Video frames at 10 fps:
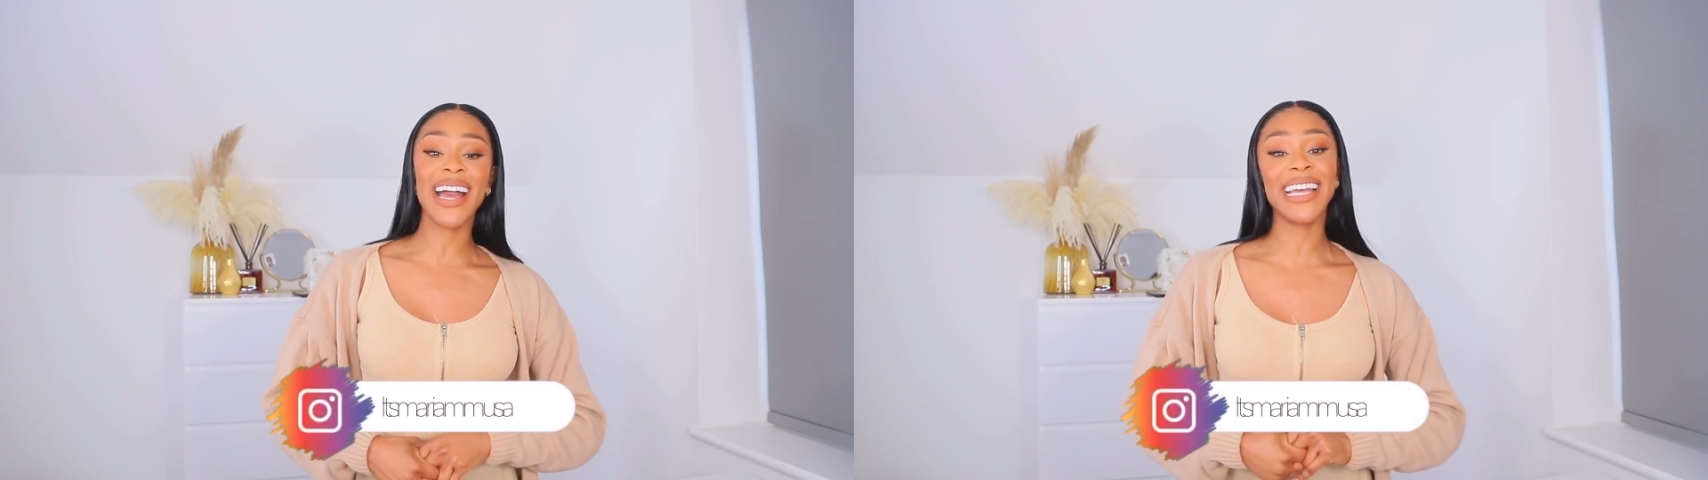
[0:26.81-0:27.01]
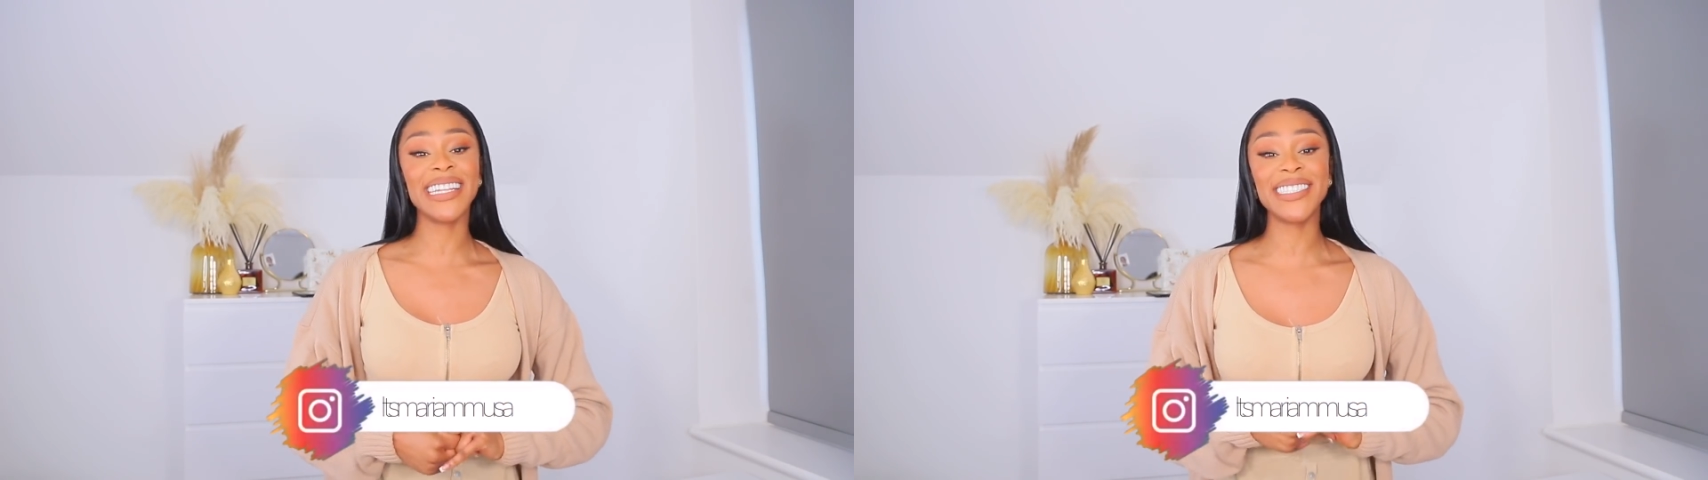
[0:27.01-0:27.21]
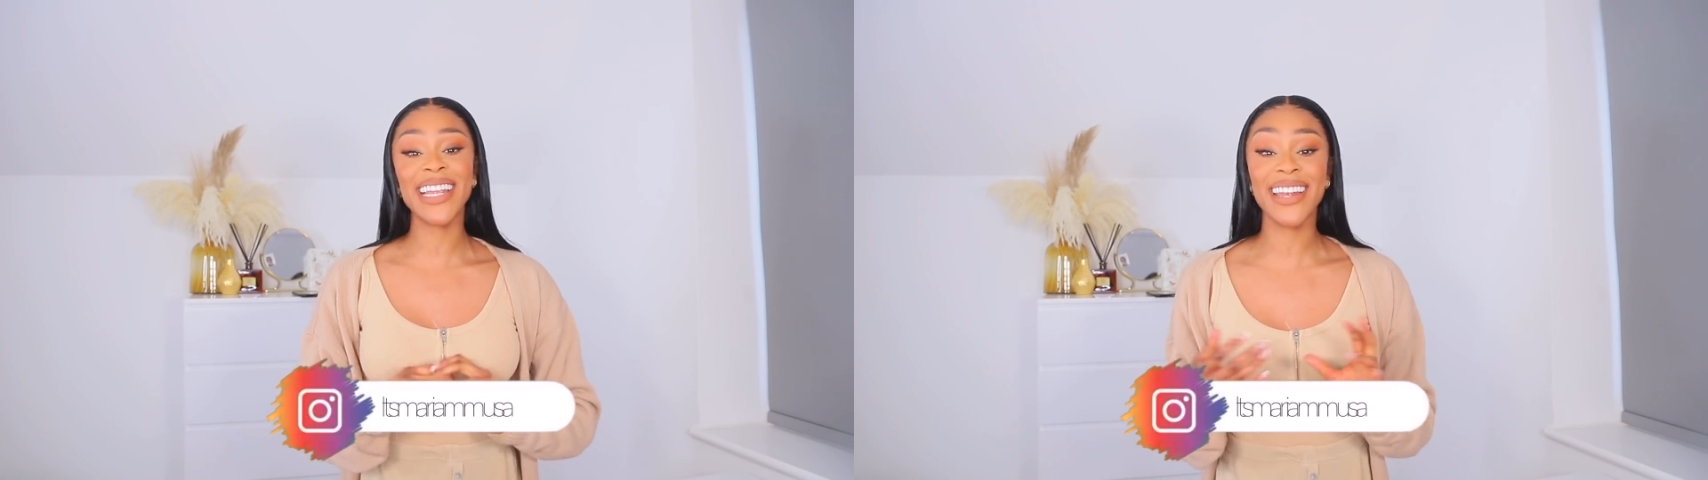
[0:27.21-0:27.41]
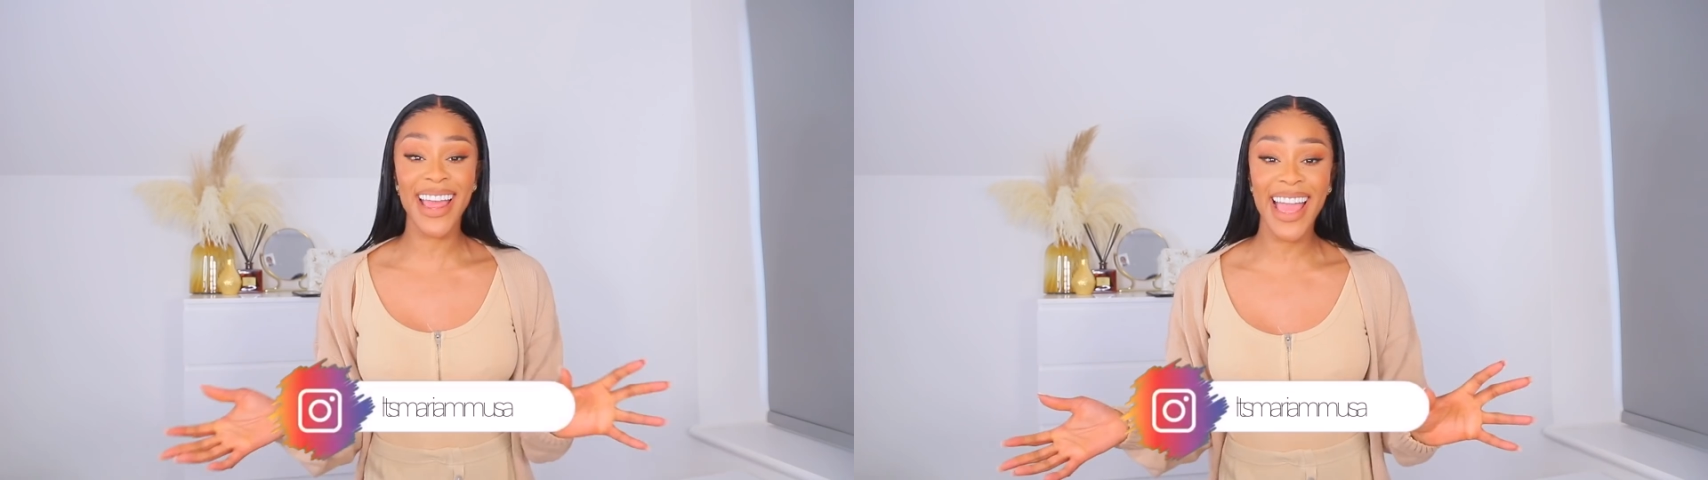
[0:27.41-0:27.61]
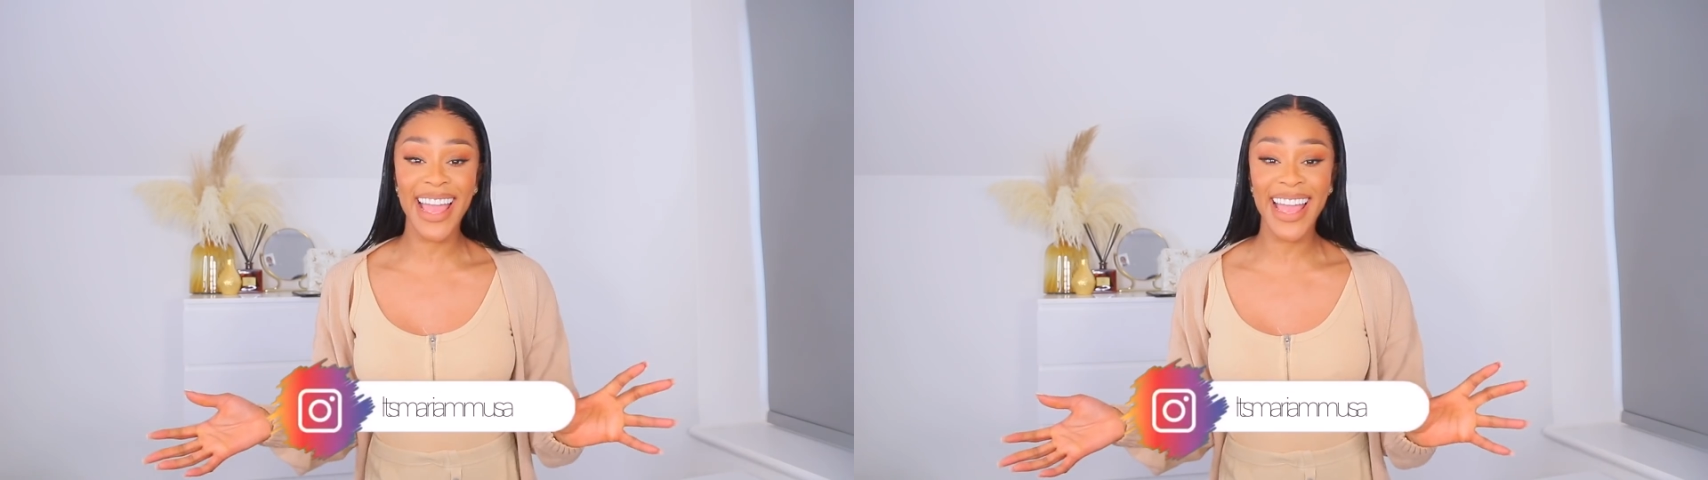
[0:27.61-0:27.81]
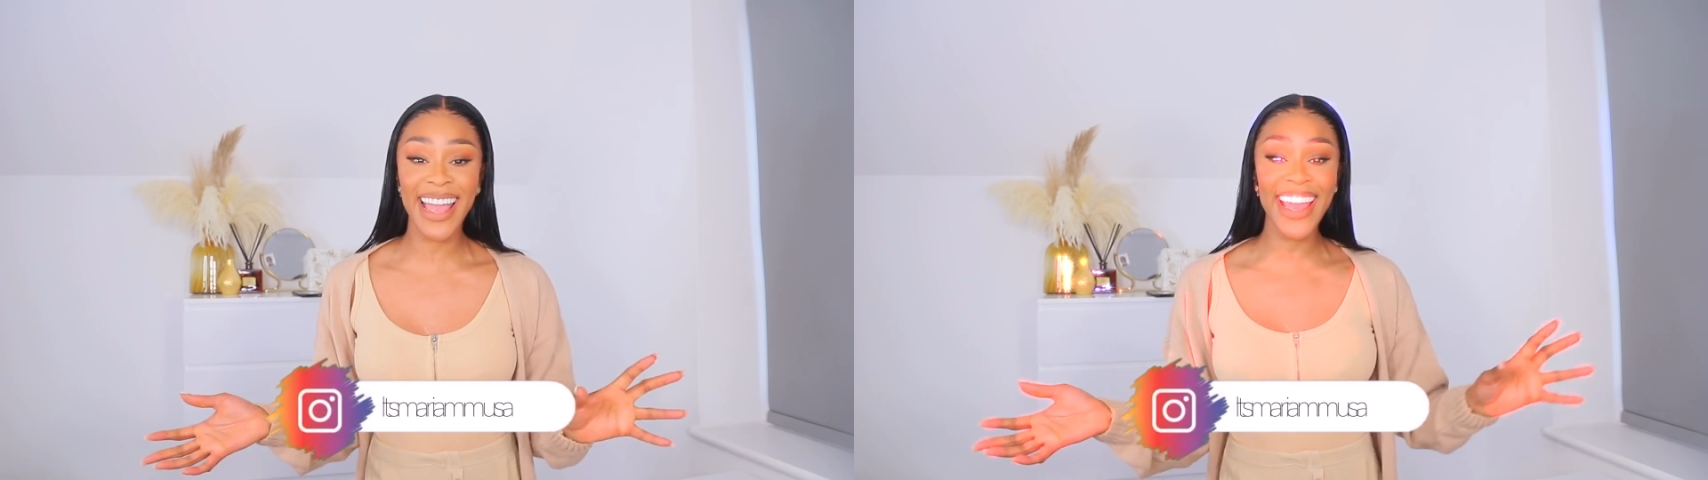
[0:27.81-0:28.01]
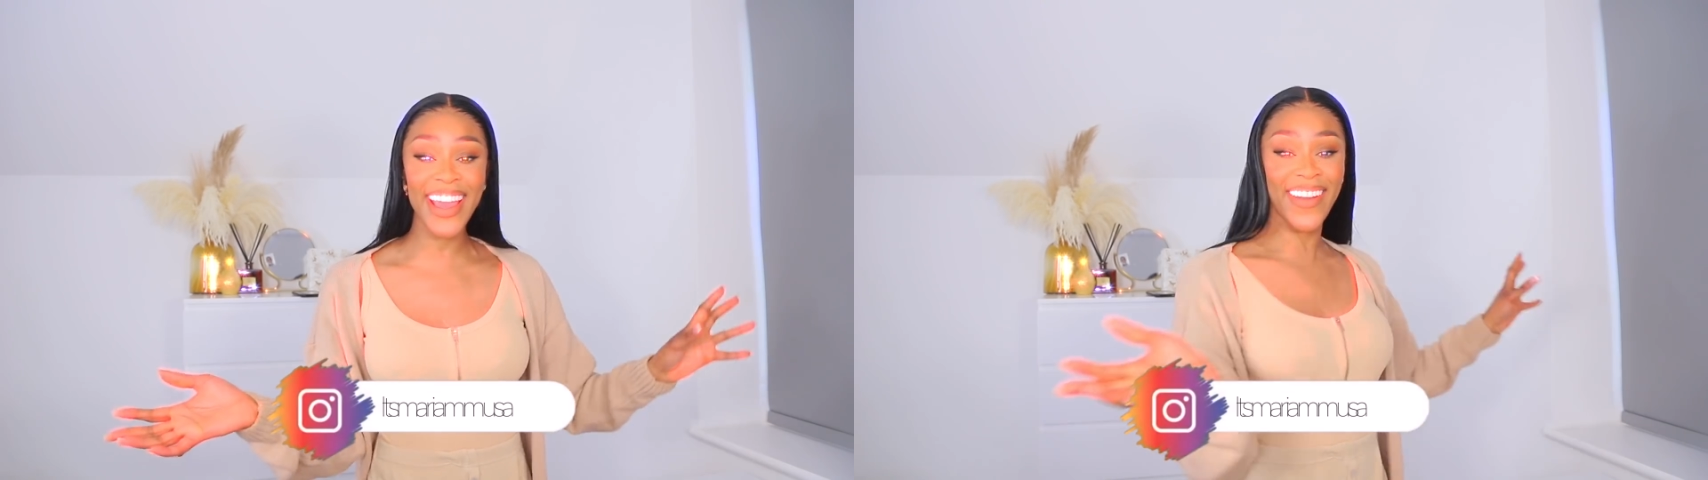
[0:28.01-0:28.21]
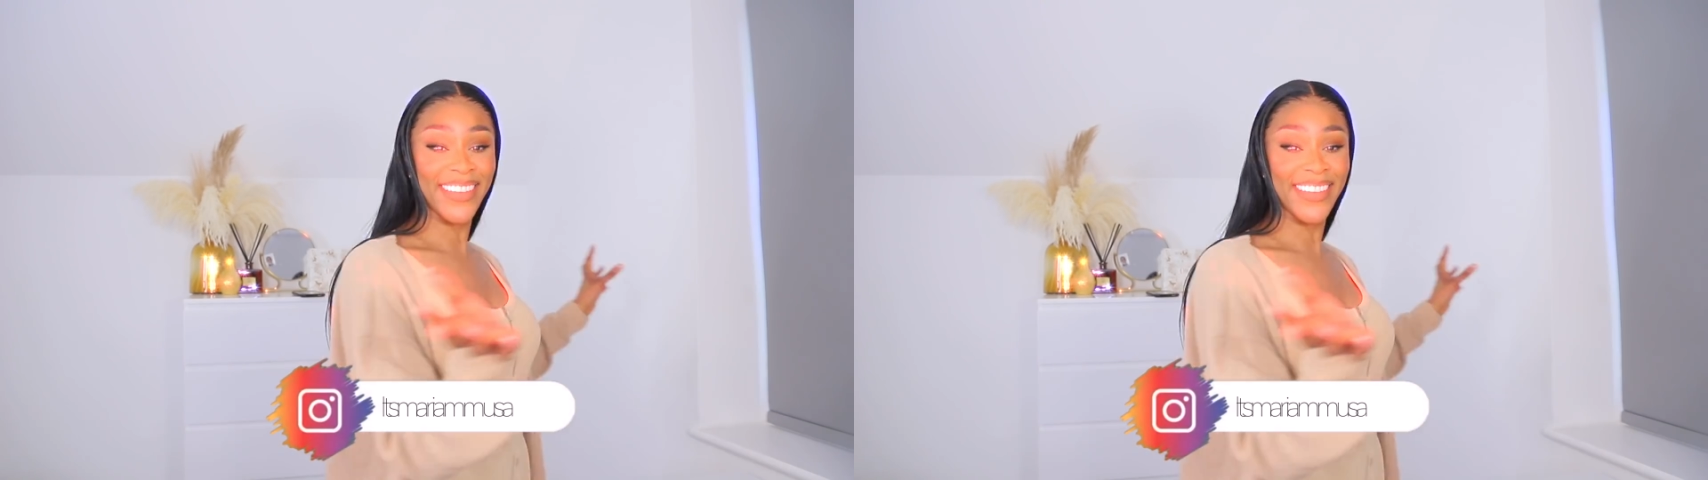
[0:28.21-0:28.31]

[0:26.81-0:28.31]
and today